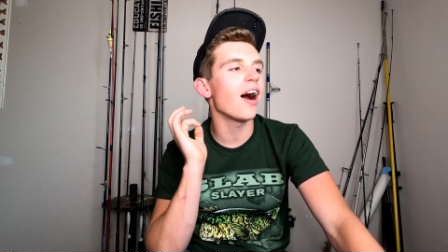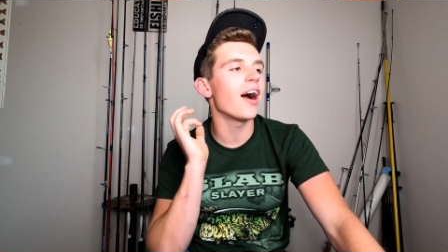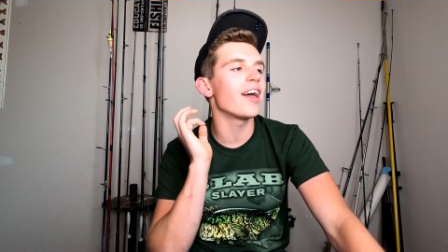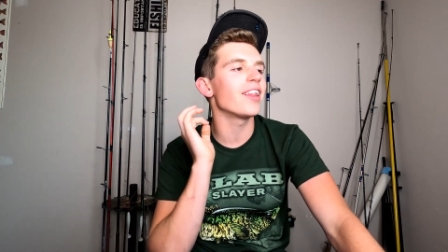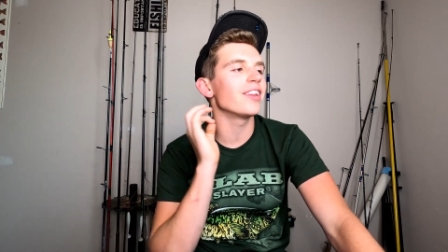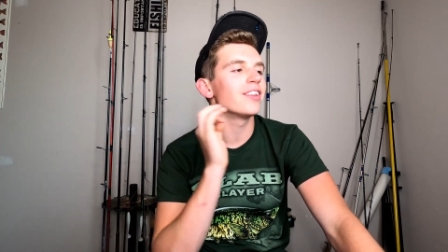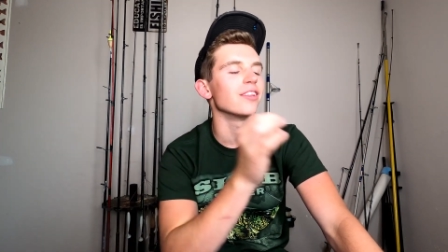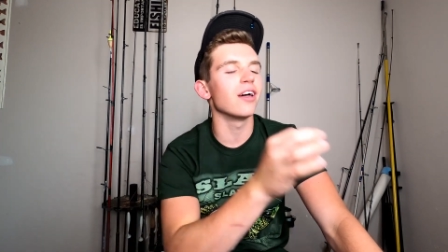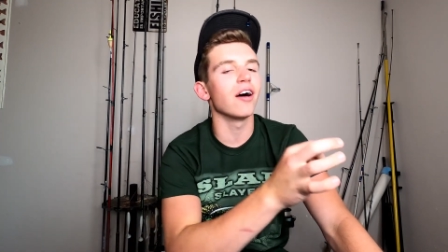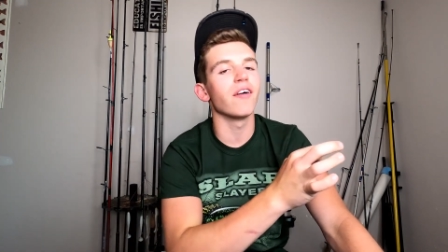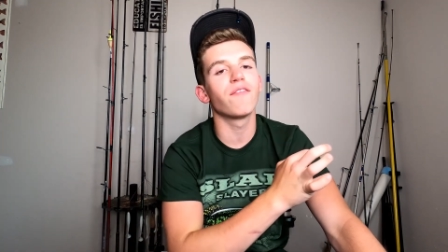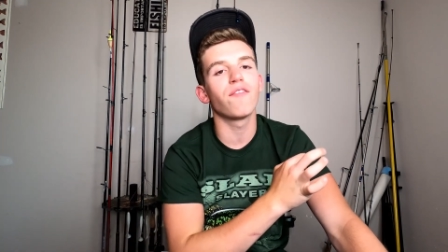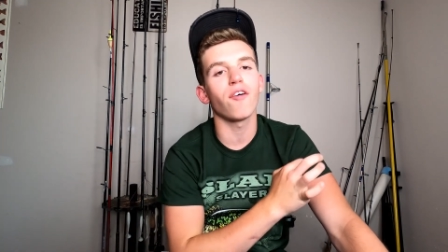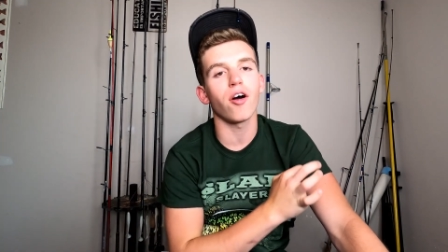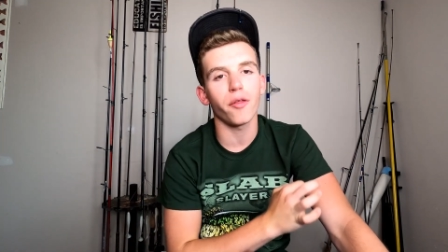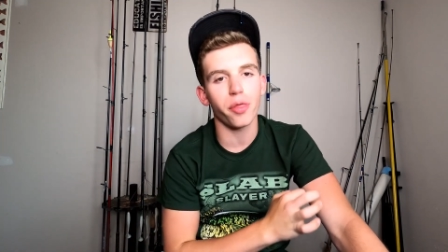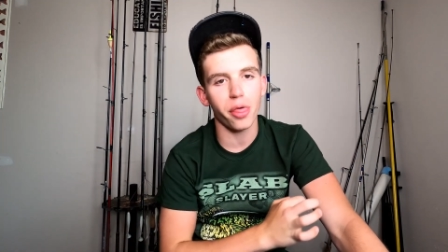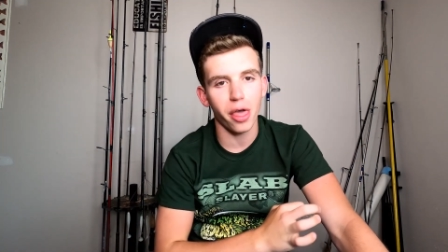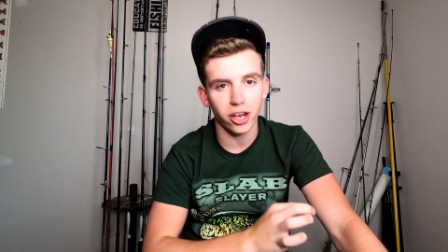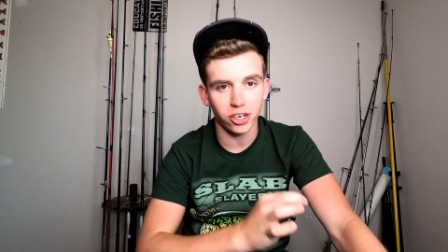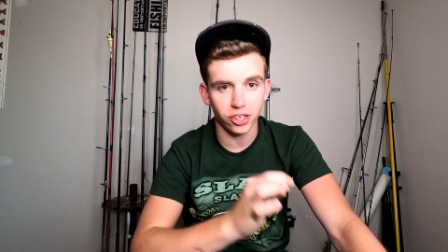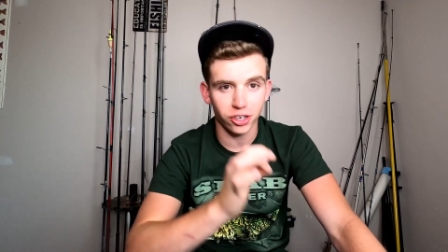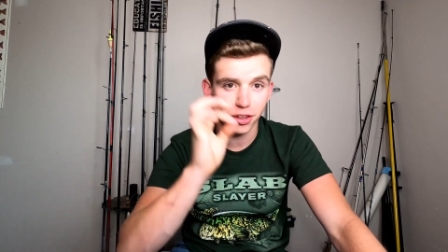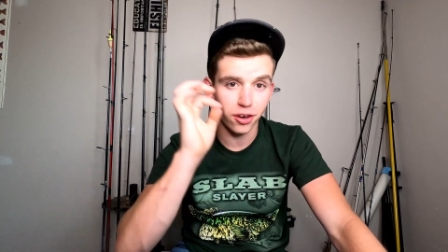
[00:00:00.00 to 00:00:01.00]
I love
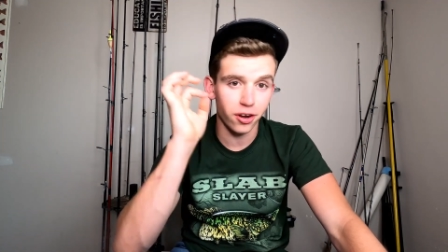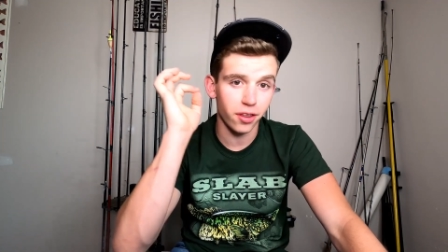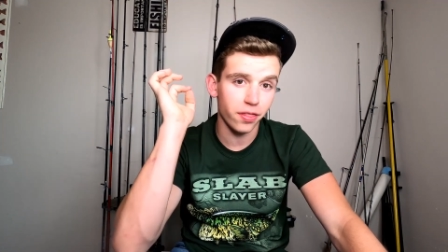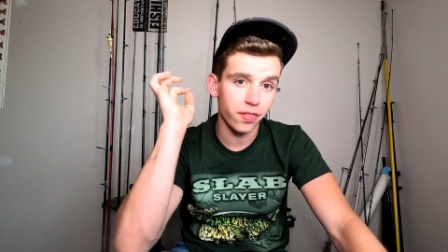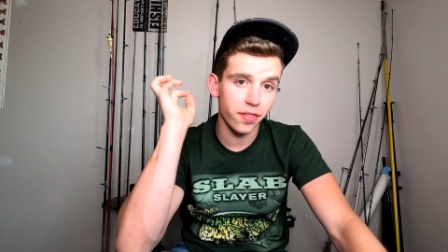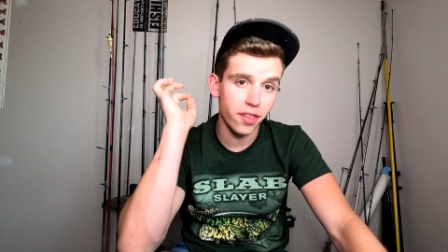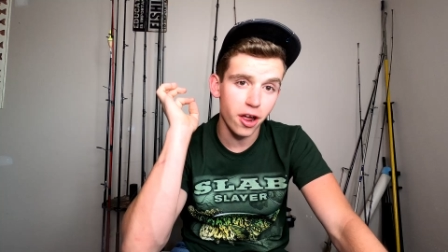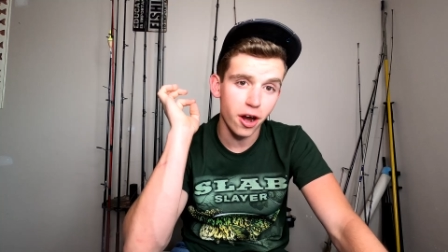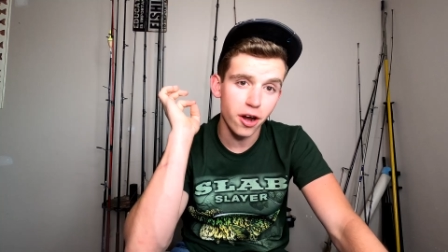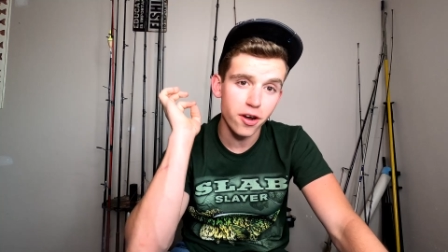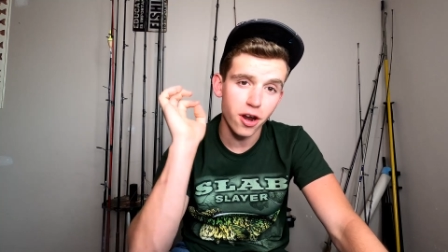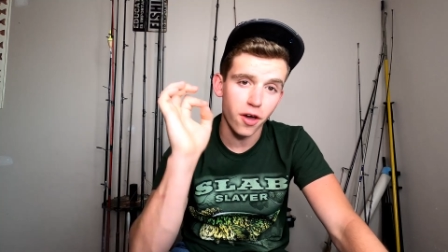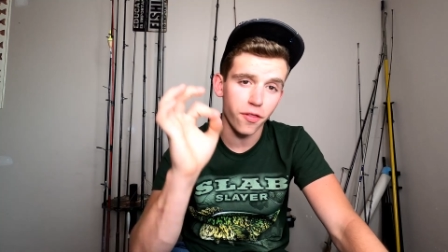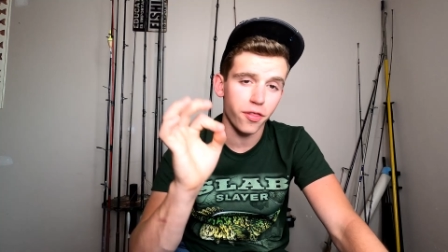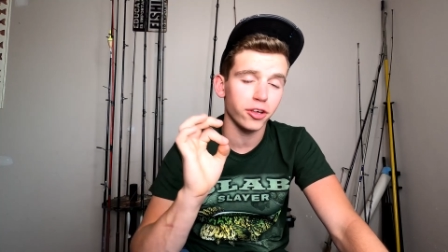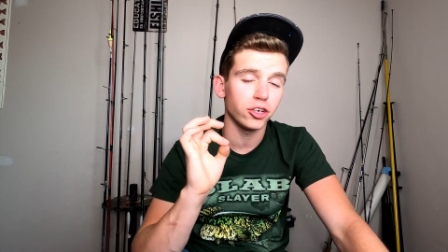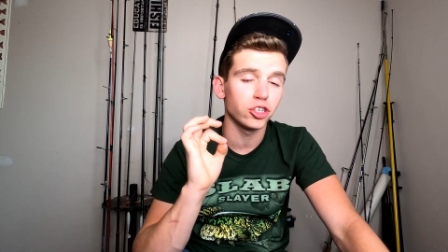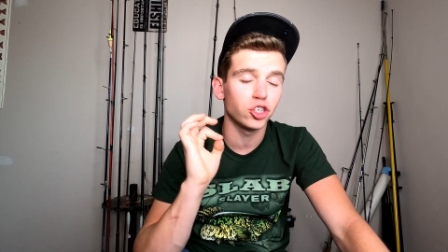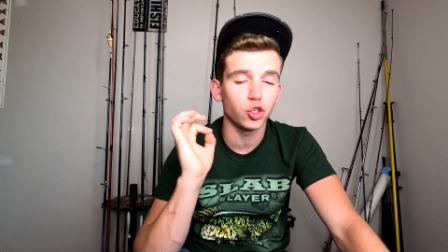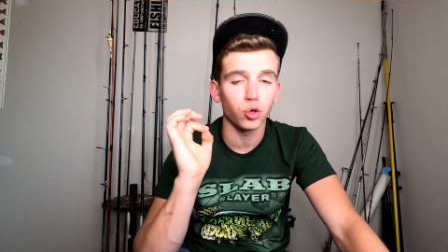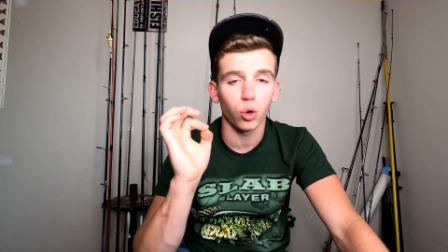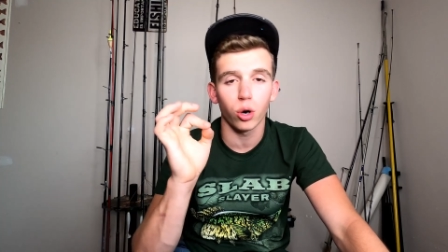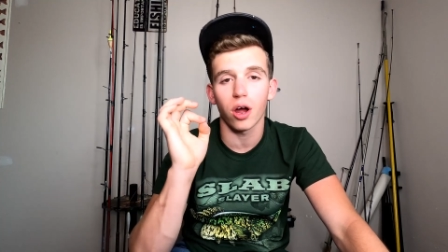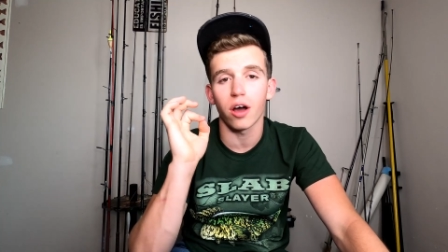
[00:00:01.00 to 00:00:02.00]
Follow the Action. They are
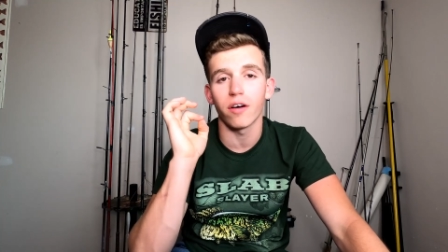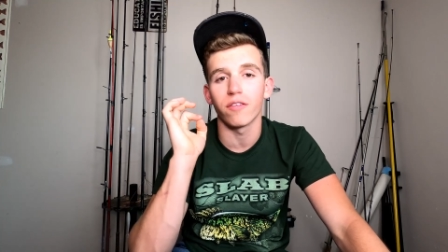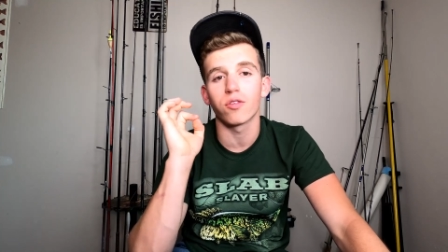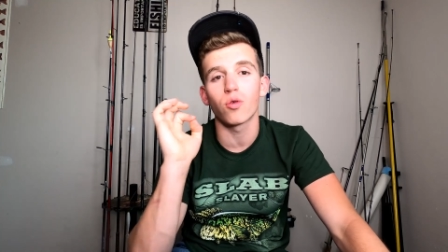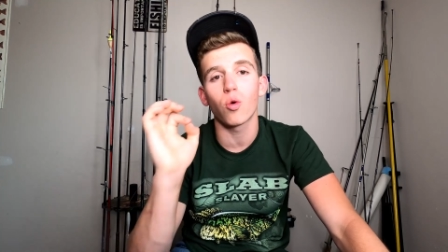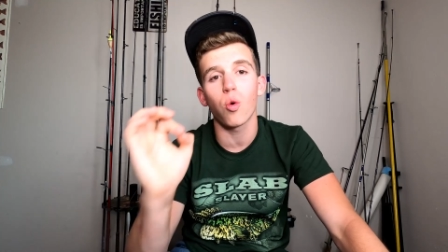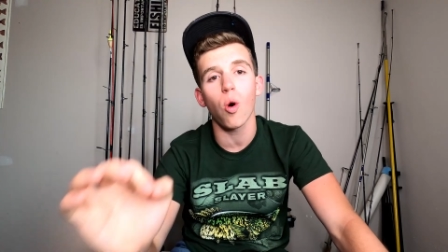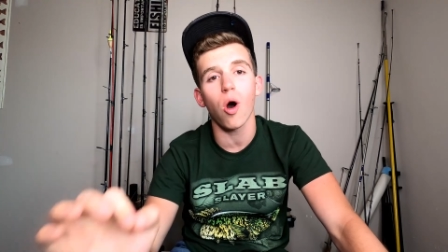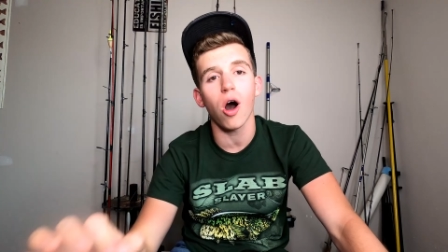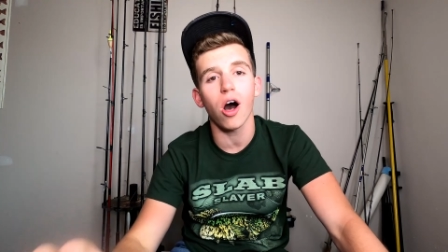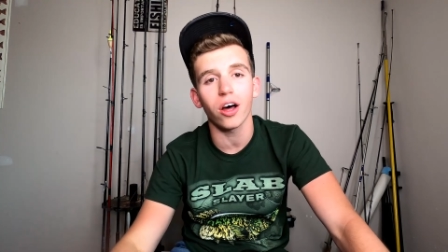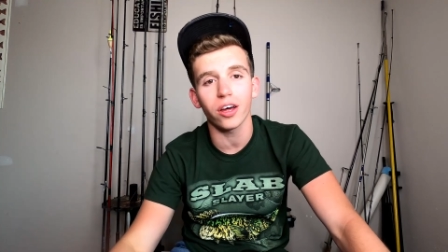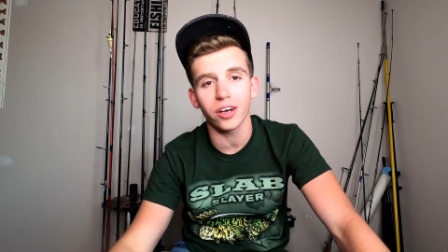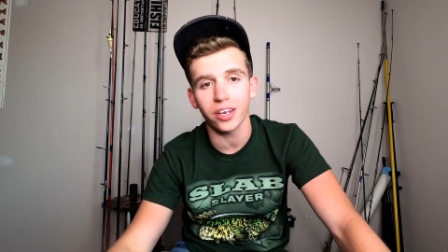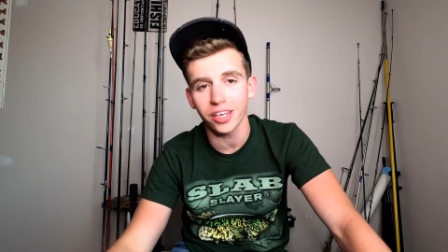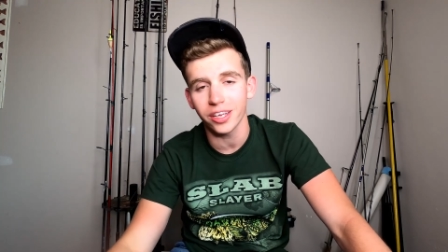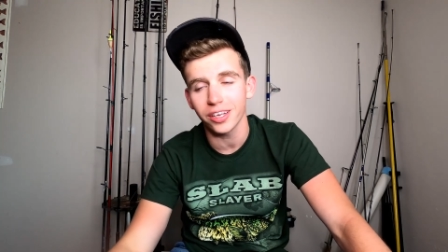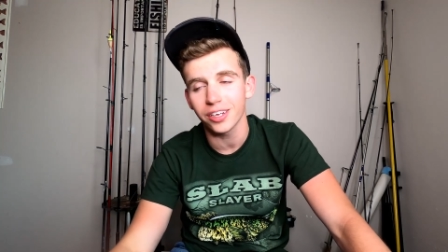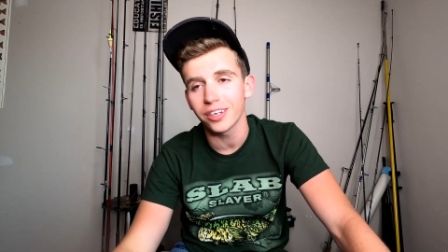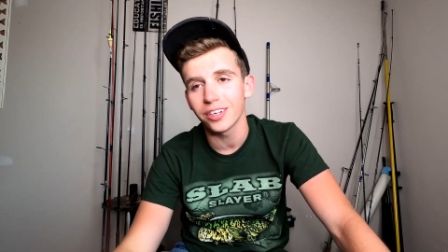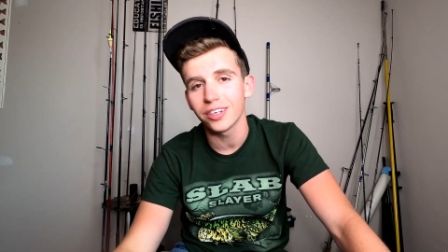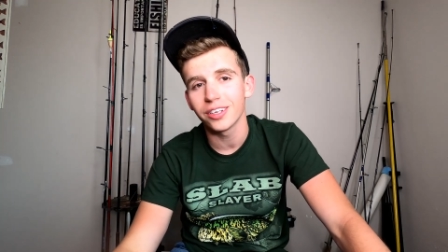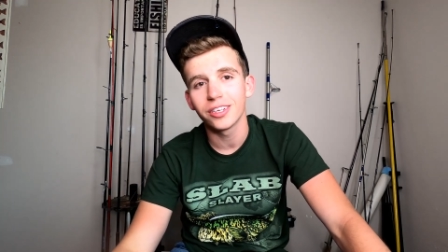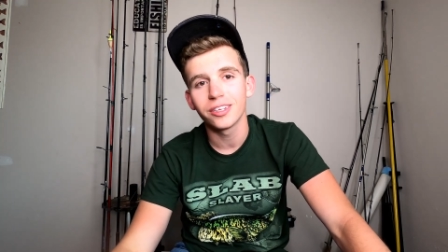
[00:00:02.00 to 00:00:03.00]
nothing short of
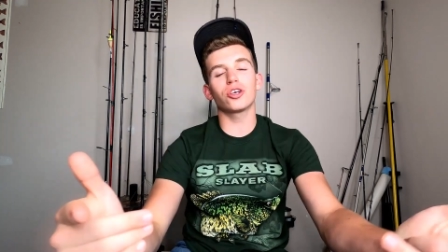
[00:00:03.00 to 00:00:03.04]
quality.